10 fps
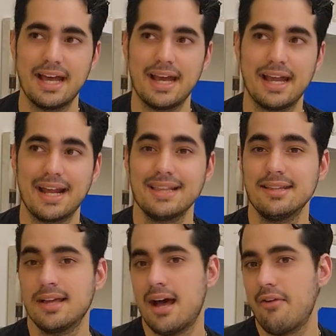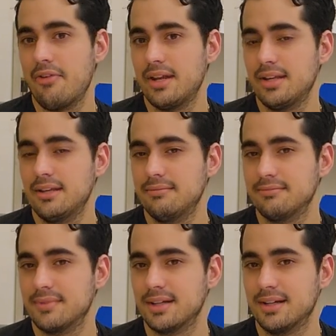and I didn't have any
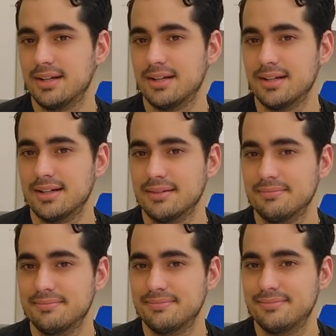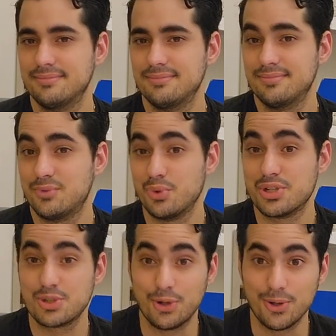uh,
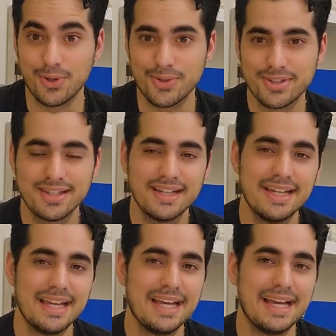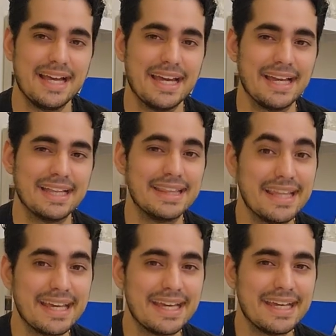result. And
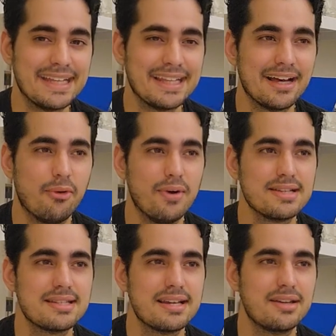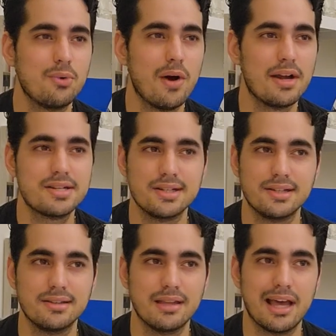then I was like
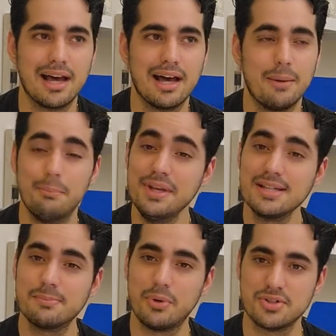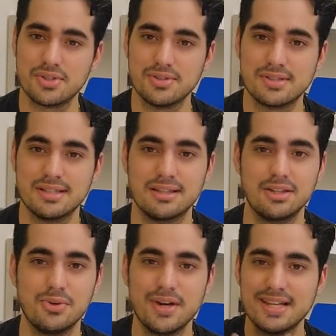watching uh, big puzzles in
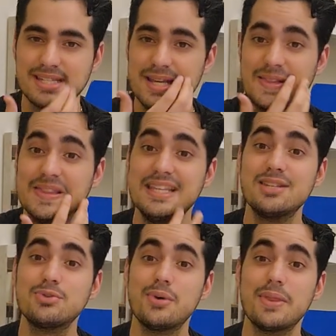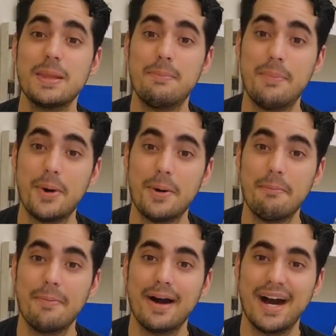the U.S., and this one
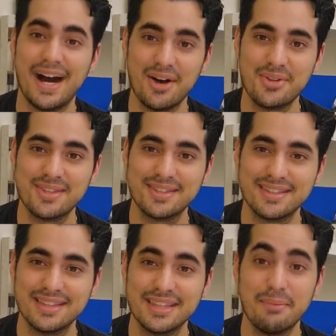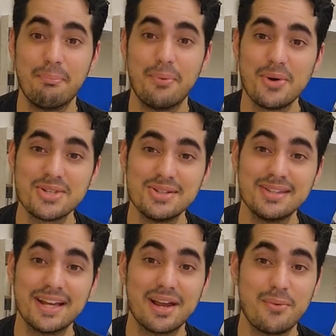popped out the puzzle
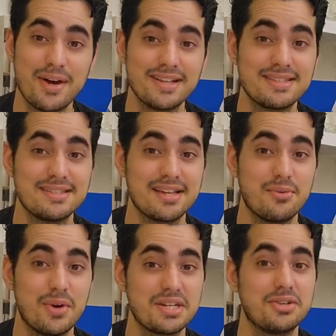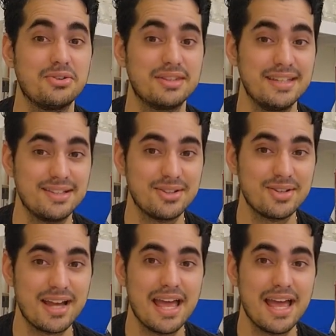that I wanted since I watched it on TikTok